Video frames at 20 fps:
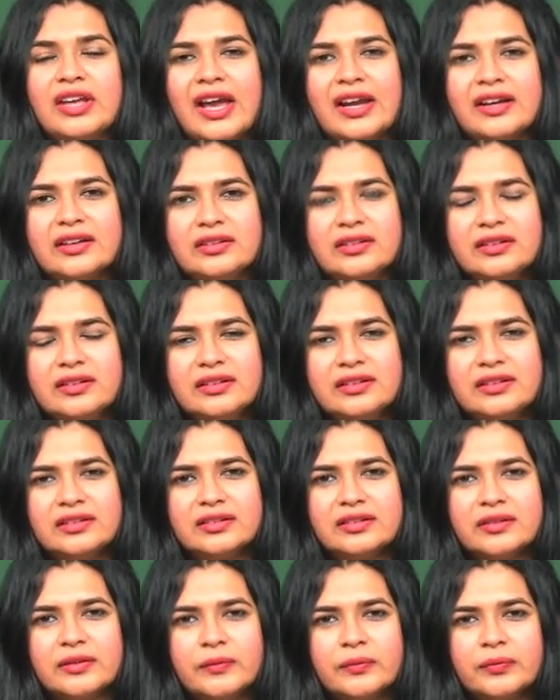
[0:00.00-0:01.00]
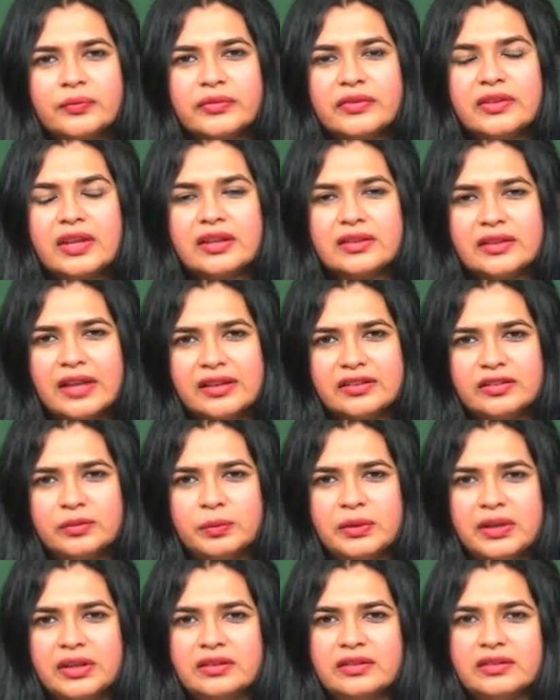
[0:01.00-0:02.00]
actors,
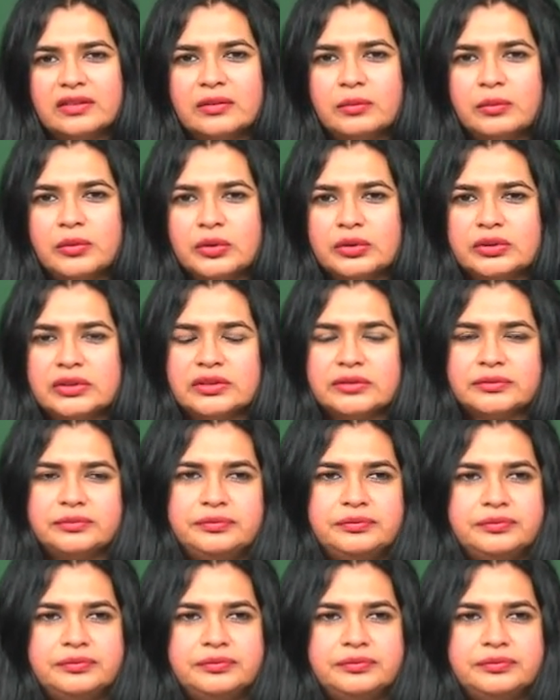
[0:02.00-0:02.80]
thespians both.